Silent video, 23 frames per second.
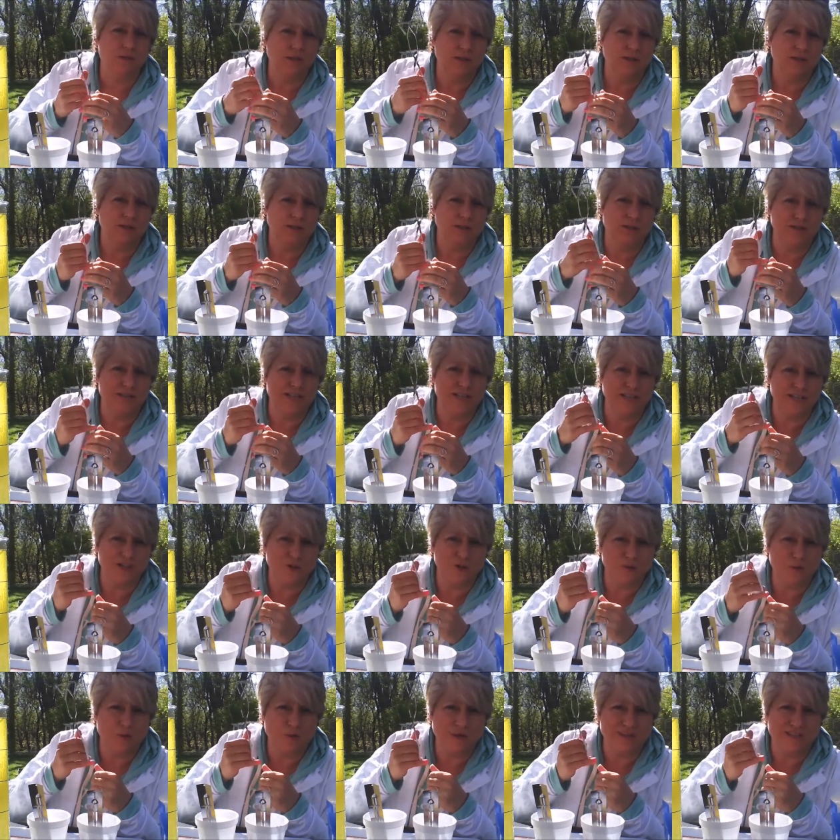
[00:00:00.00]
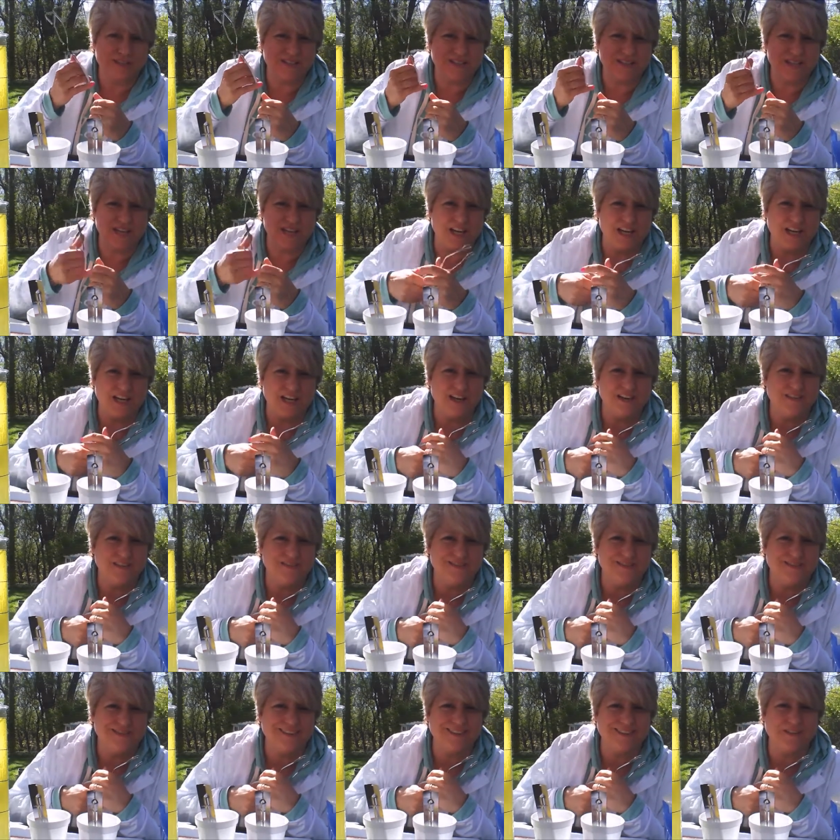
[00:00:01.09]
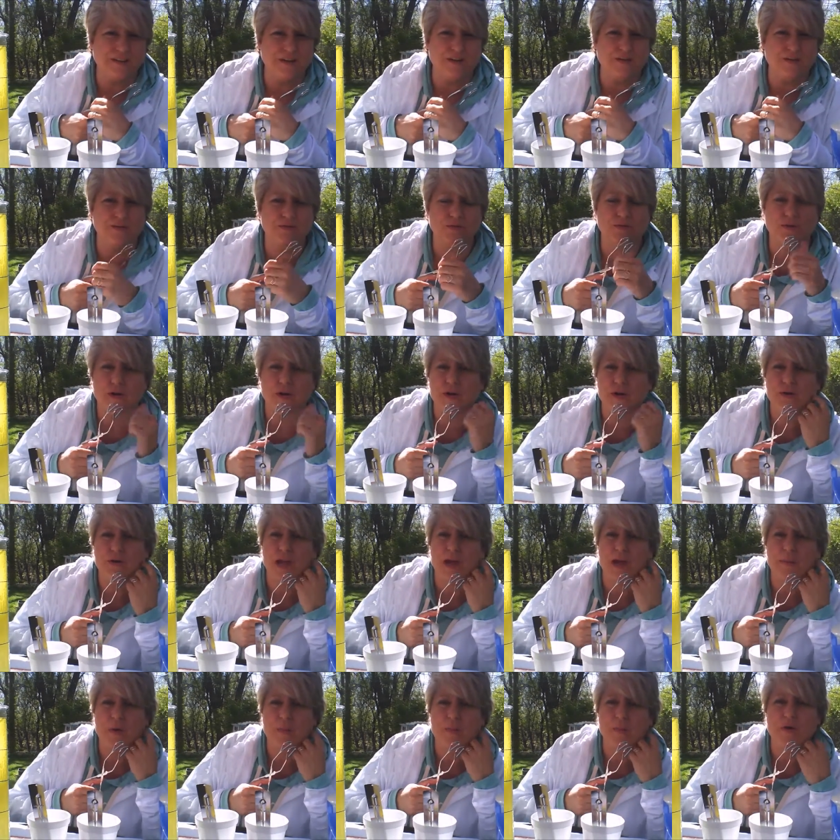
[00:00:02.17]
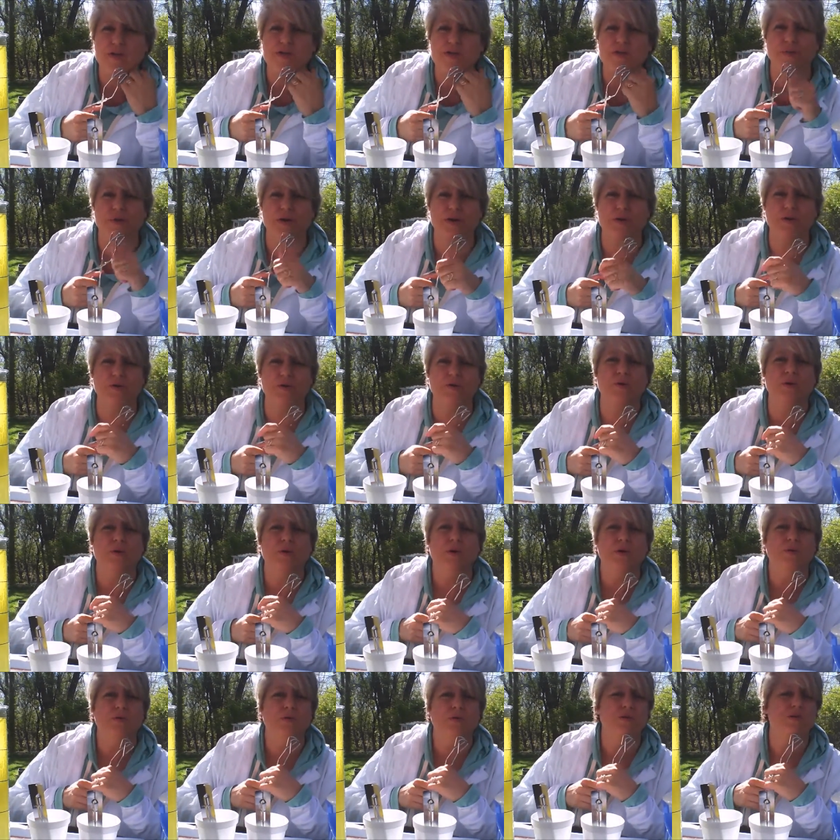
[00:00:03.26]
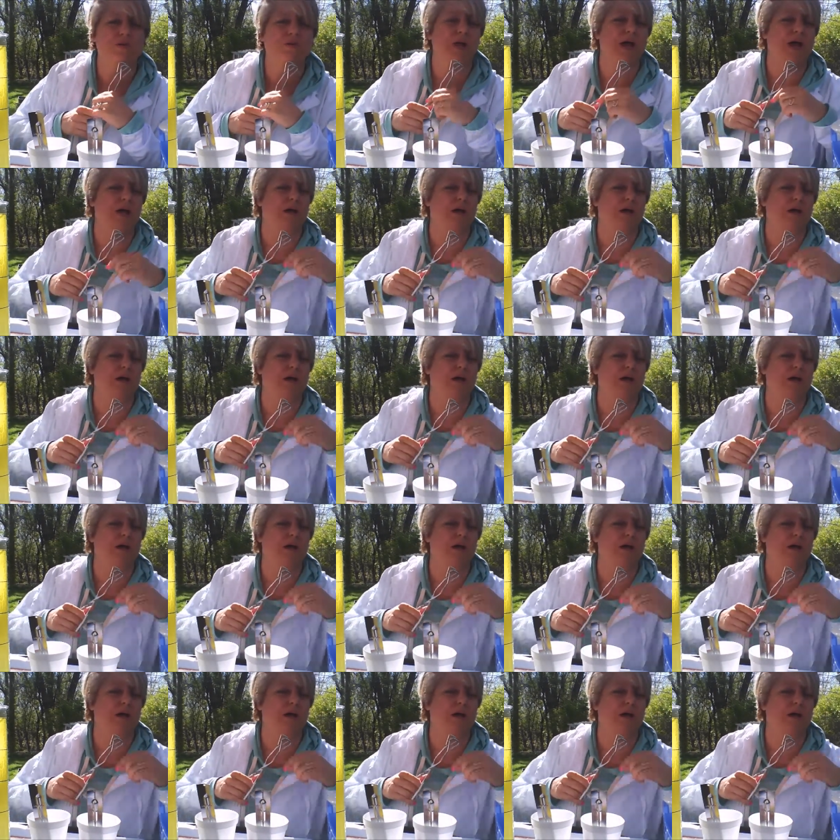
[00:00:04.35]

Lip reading: Your teachers will be seeing what you came up with when you respond.